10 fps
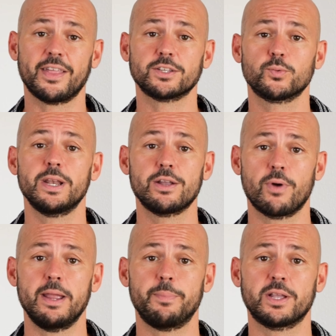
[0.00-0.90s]
that's really
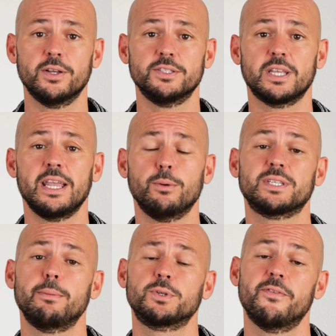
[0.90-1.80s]
great because it
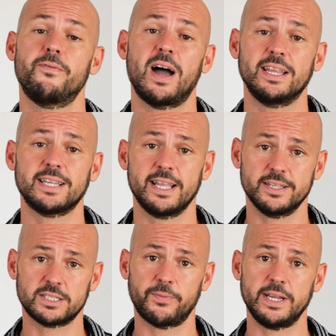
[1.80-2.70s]
was able to validate
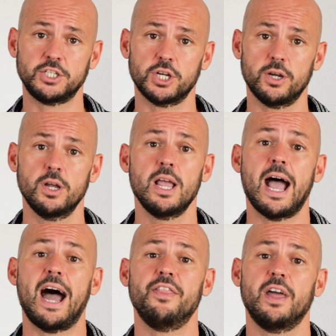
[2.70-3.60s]
this feature
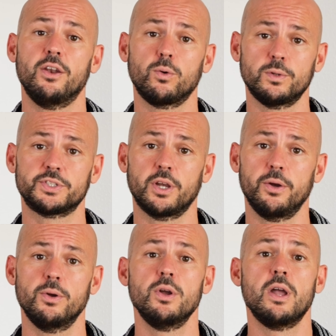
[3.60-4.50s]
and then
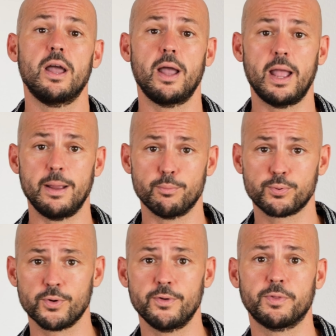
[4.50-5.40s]
also
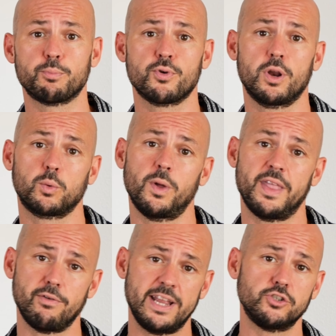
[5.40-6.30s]
improve the product when
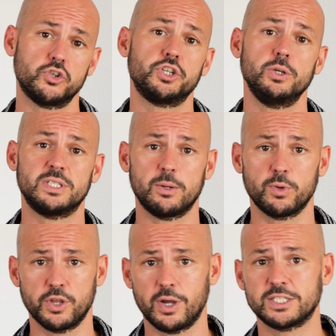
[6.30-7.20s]
they introduce it
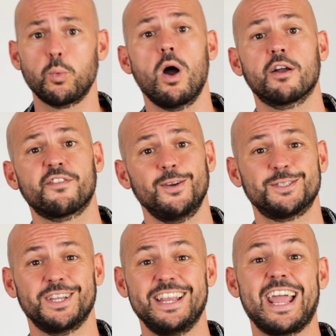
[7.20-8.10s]
with a nice
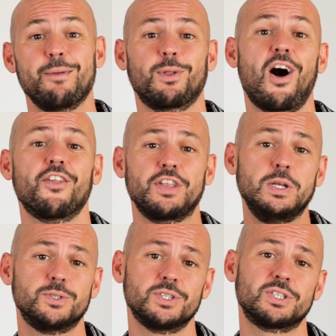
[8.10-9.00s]
workflow to enable other
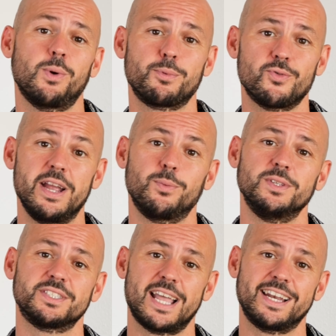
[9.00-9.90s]
users to upgrade
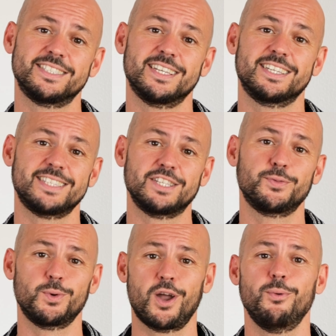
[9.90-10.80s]
once they had a
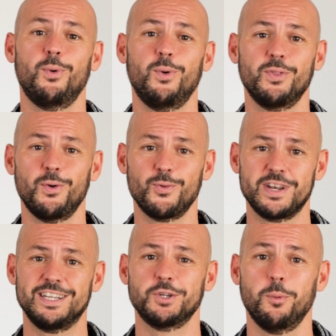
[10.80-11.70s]
successful cohort that
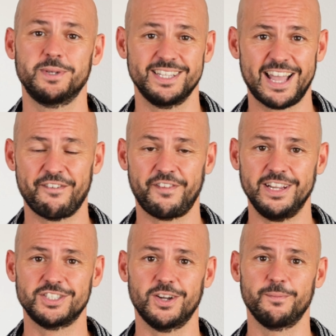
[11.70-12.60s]
already adopted that
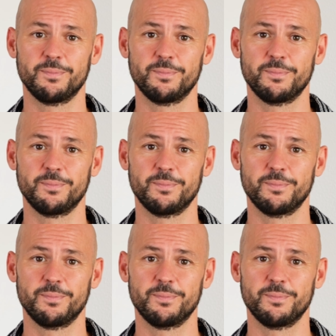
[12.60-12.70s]
feature.